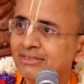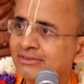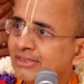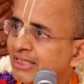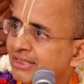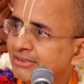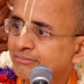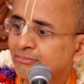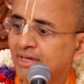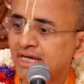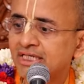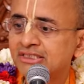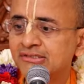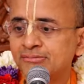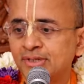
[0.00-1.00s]
He says,
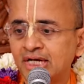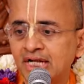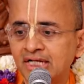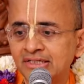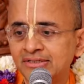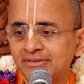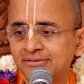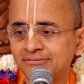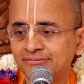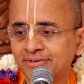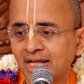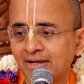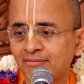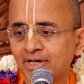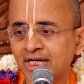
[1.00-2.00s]
manas maret.
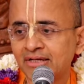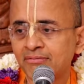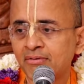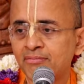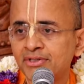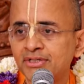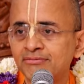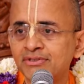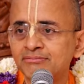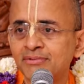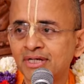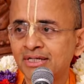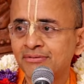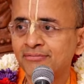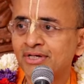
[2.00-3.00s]
I want to remember you
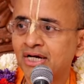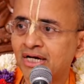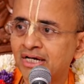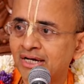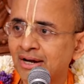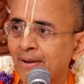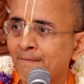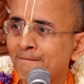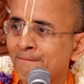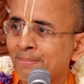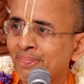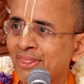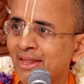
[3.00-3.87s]
with my heart. Hmm?